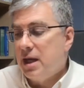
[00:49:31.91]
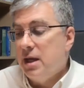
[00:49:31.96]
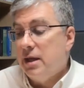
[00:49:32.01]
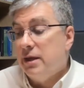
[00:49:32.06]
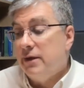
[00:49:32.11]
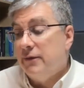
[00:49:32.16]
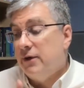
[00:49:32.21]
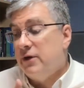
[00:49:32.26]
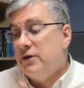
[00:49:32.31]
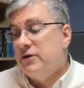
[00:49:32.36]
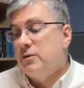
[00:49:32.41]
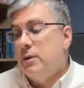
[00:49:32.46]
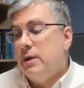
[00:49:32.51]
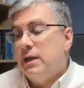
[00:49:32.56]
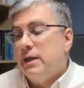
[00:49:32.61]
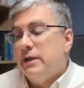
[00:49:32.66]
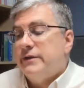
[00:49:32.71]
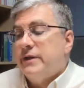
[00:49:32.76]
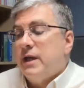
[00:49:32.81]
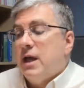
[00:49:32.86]
The first one
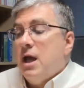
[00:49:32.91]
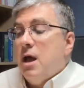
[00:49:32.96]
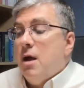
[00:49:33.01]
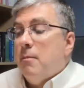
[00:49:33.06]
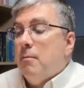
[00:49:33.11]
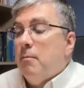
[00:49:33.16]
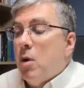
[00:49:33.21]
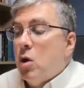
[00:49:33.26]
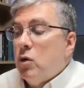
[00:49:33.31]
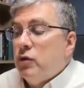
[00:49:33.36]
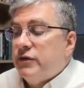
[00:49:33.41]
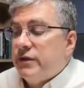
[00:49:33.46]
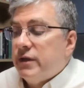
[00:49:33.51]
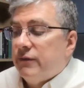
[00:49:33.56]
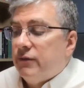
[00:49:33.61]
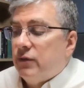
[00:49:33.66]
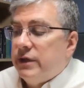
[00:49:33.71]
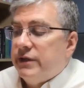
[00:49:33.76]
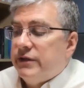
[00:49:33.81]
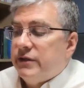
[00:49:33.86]
is, most
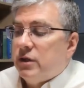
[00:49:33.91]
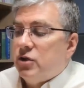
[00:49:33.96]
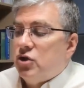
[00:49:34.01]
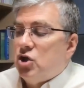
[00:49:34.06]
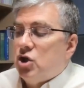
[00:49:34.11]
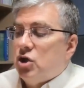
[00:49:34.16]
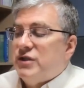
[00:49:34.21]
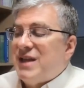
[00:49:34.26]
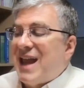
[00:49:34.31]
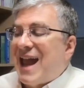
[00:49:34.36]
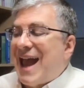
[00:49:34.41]
of researchers